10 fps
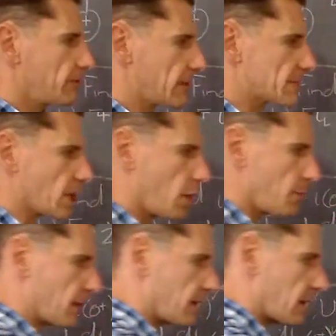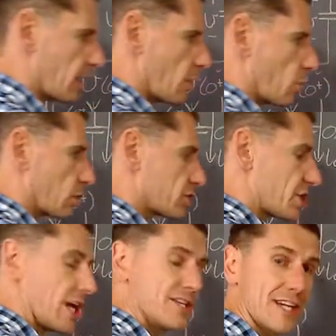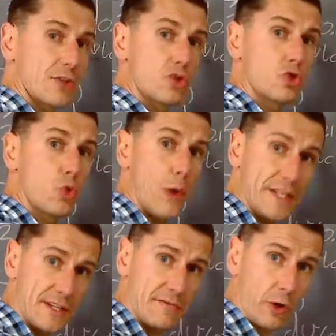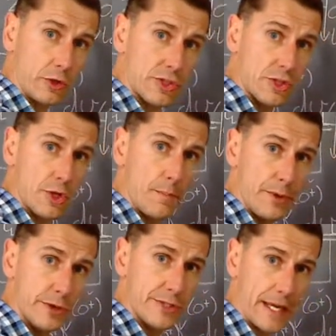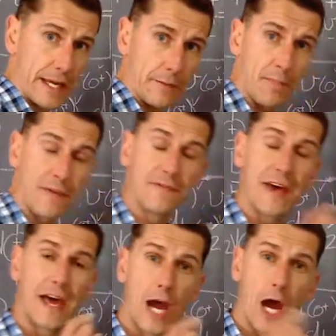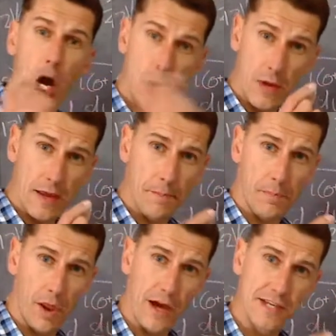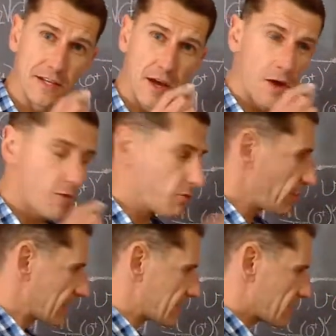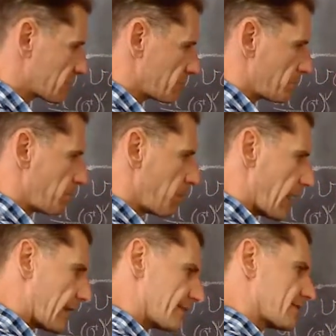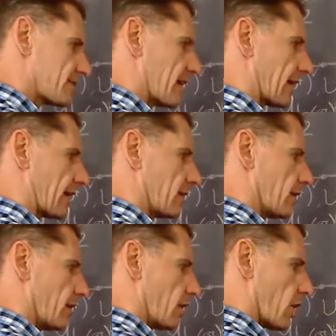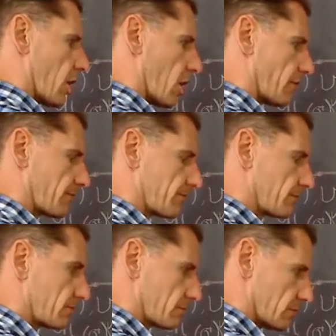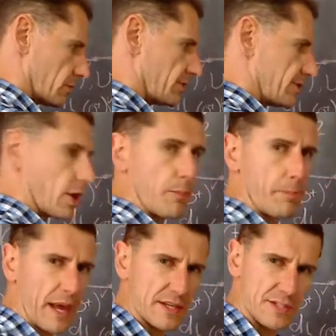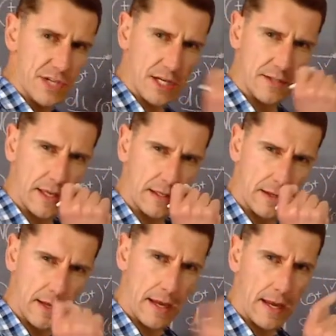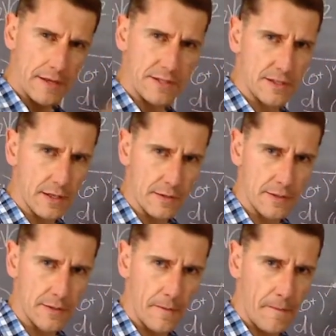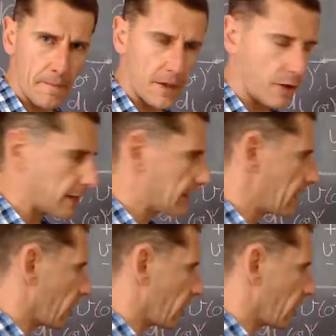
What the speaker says: flicks open, will change at 20 volts per second. But that only applies for that split second of 0 plus, just that instance directly